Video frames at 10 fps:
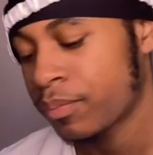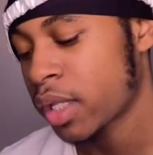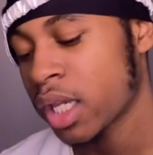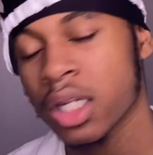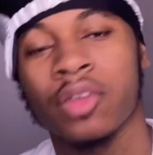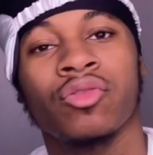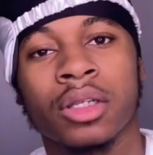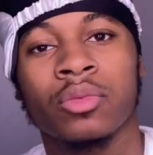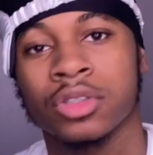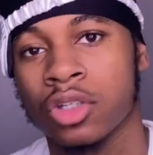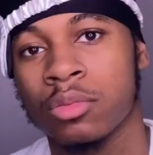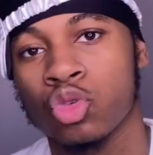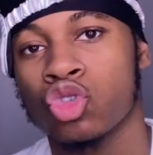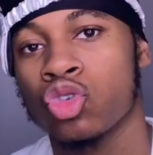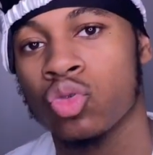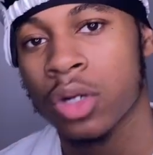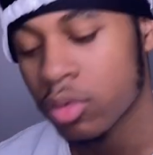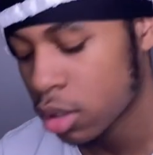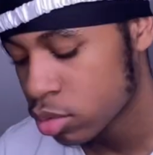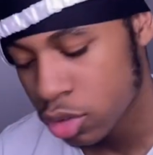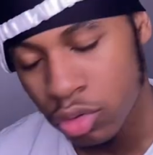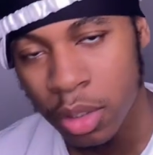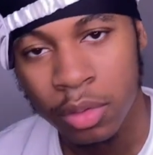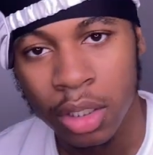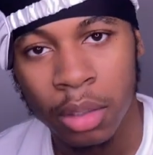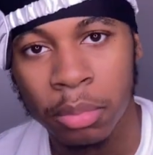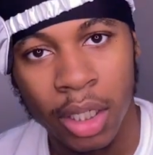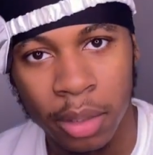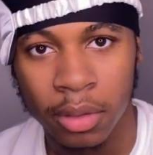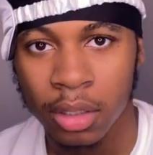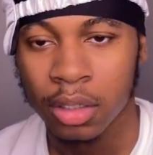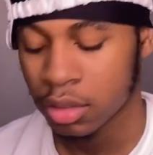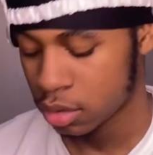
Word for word: like, they really was almost sold out and I wasn't gonna be able to get a black pair.